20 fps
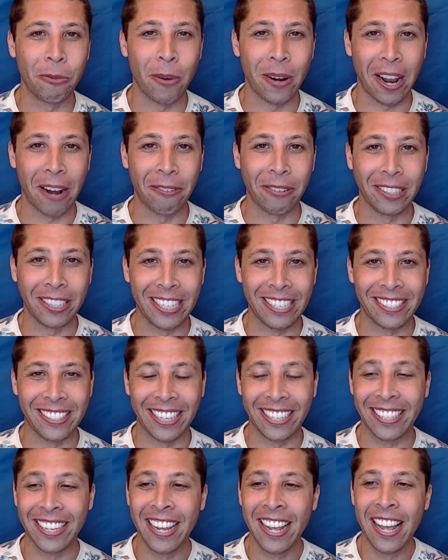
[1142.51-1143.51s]
when I release
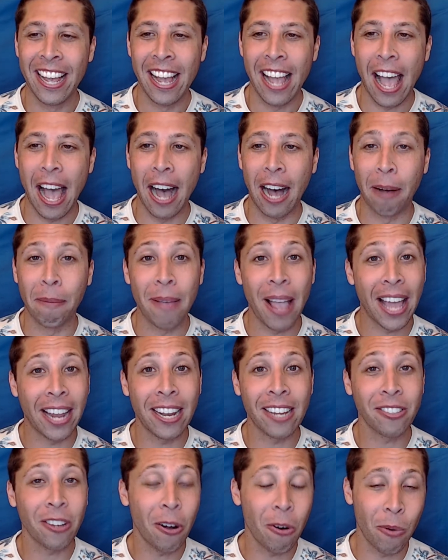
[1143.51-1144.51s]
it. Um, and
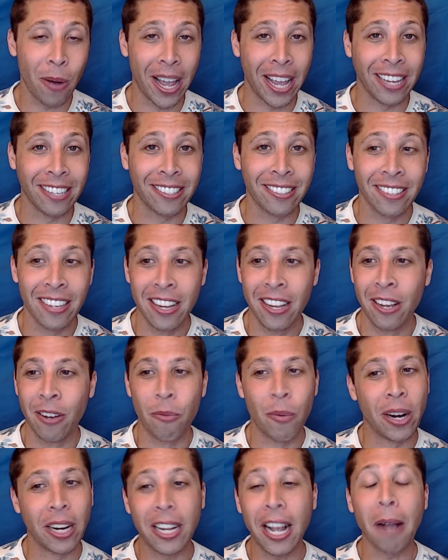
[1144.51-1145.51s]
as always,
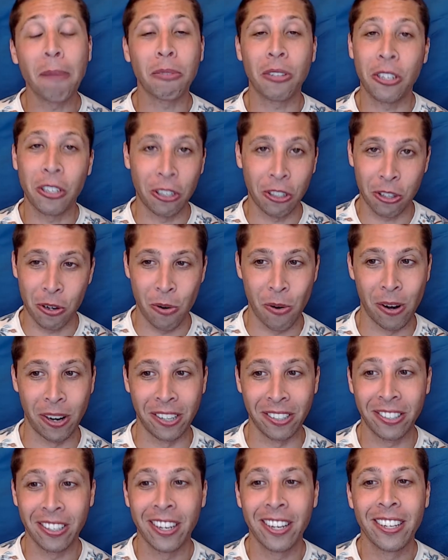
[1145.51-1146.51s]
when it comes to your
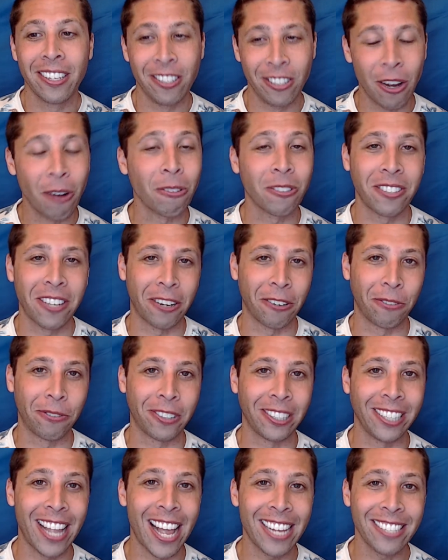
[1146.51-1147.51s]
scores, don't settle
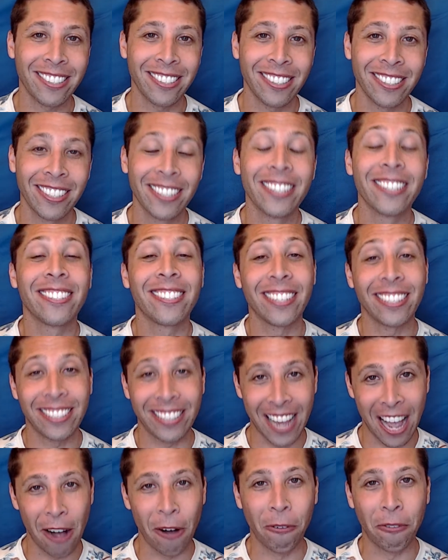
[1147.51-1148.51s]
for less,
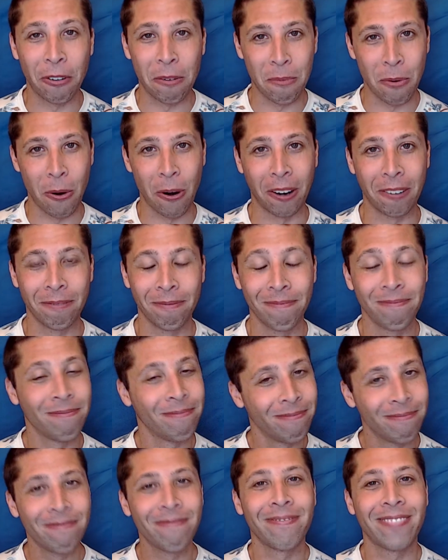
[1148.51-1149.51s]
Satell for more.
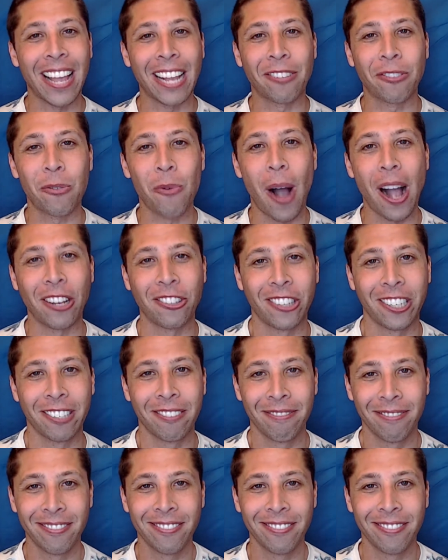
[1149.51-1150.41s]
Thanks for watching.